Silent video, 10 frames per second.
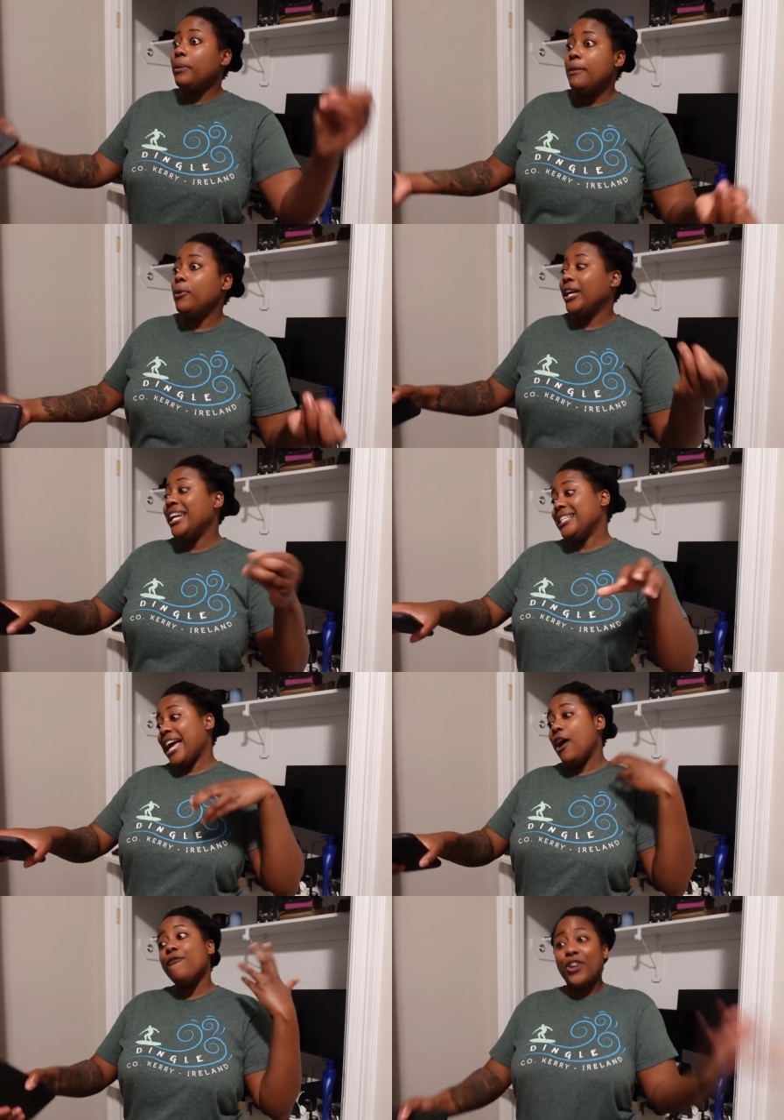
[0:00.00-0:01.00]
people and it is
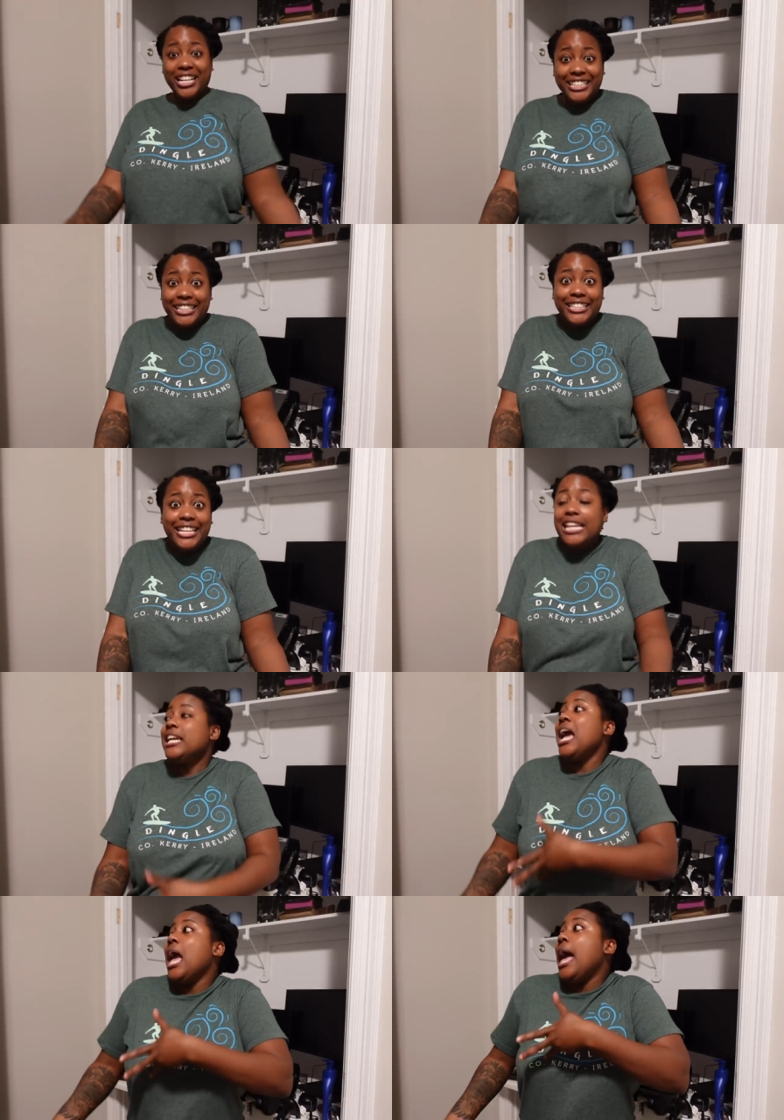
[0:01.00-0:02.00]
out for us to
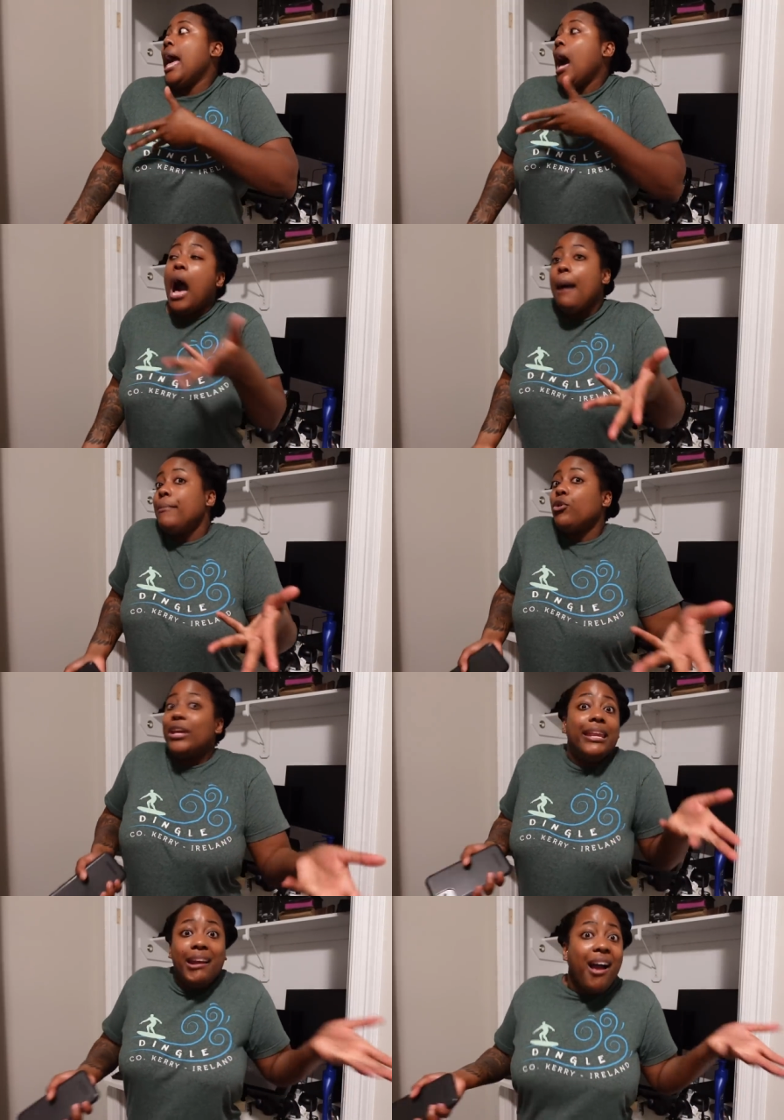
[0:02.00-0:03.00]
see, I'm gonna
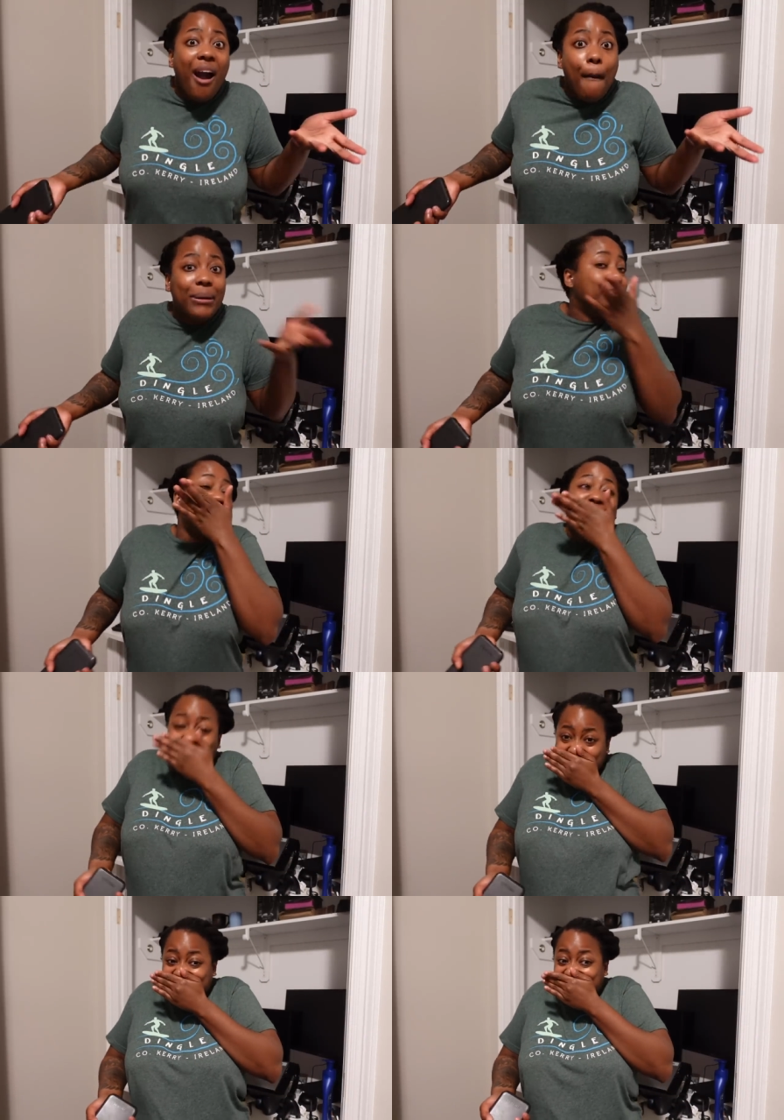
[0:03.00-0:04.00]
eat it up. I'm
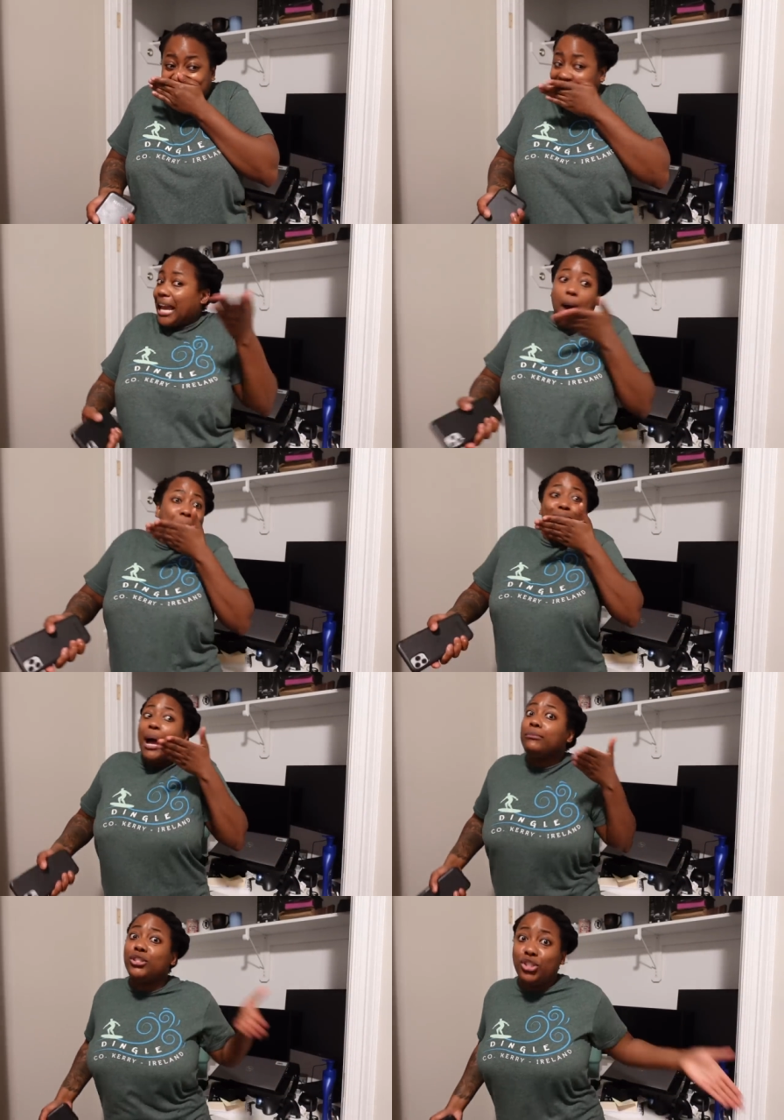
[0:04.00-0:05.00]
sorry. Like,
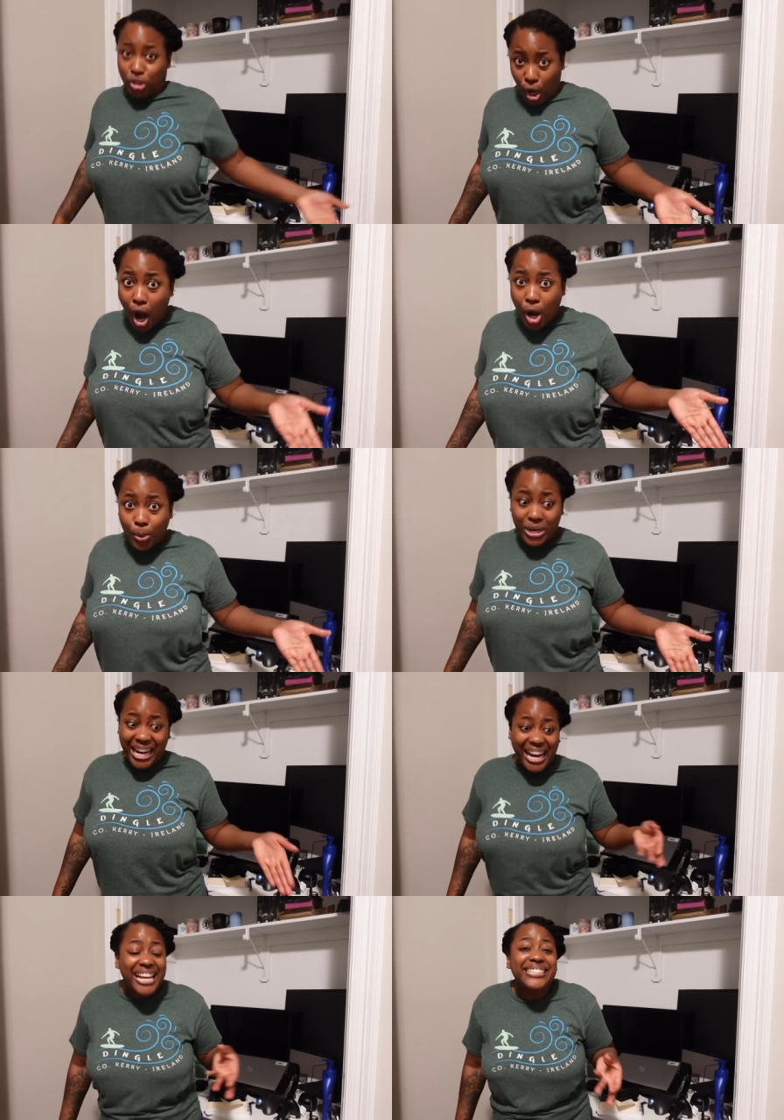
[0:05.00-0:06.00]
I'm
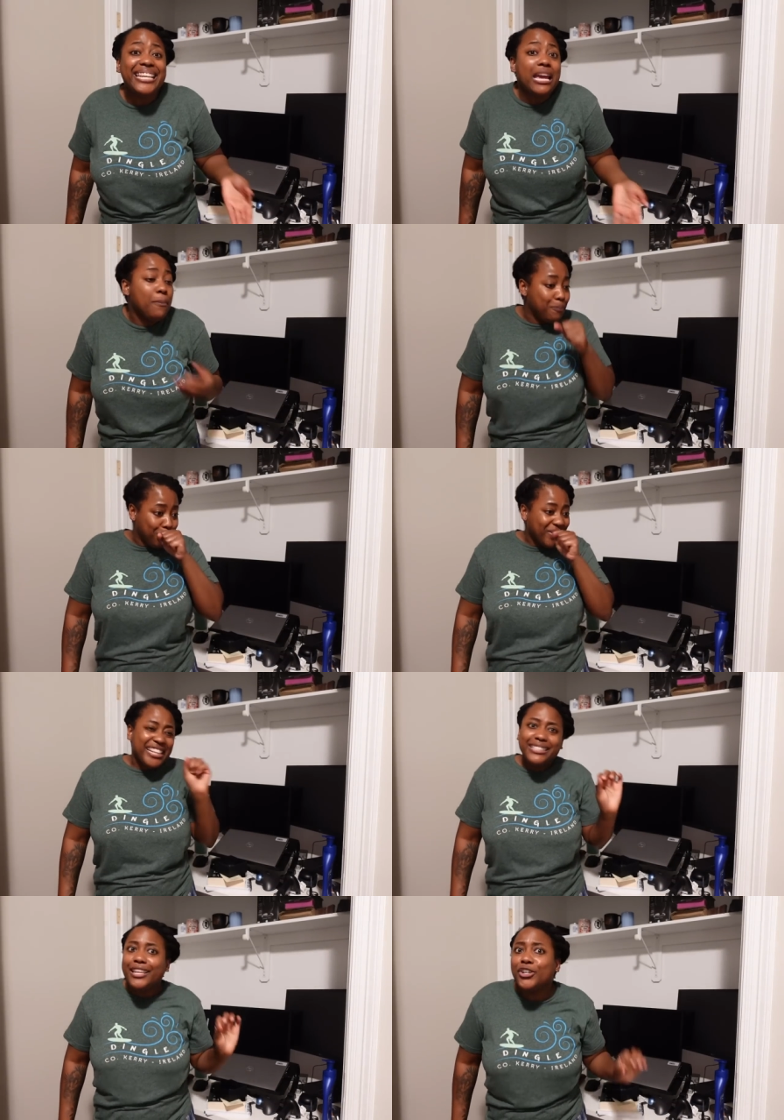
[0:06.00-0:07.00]
sorry. It's
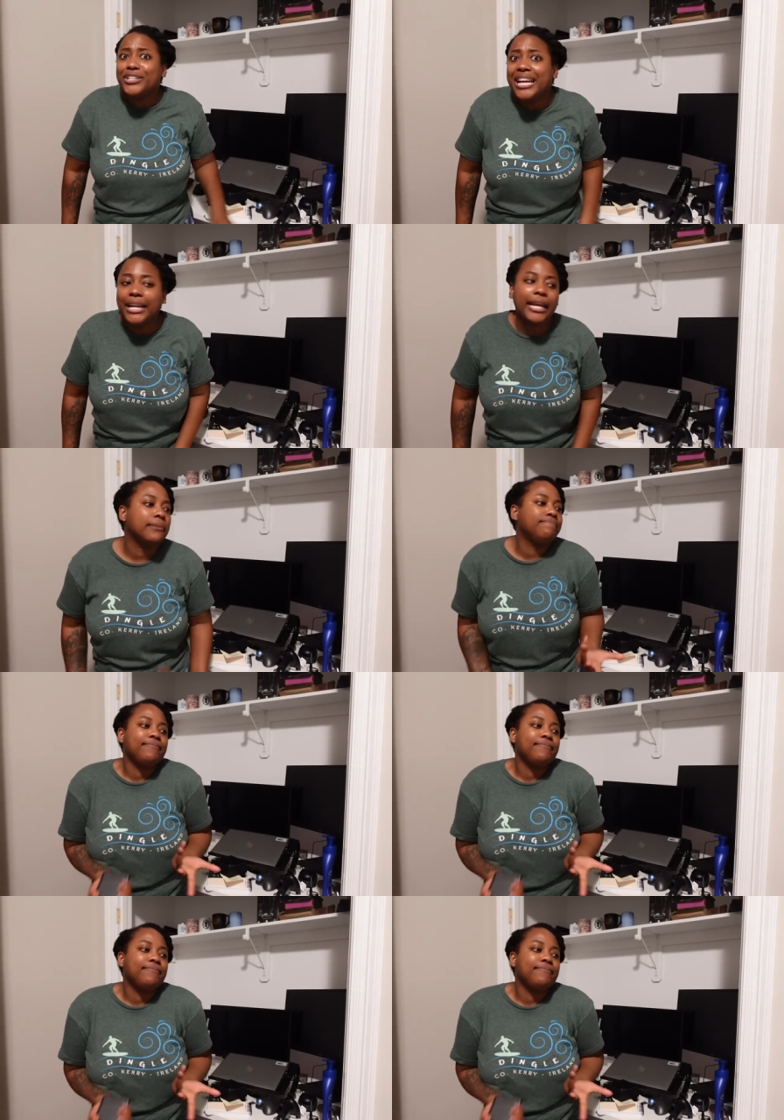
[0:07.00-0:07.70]
entertaining.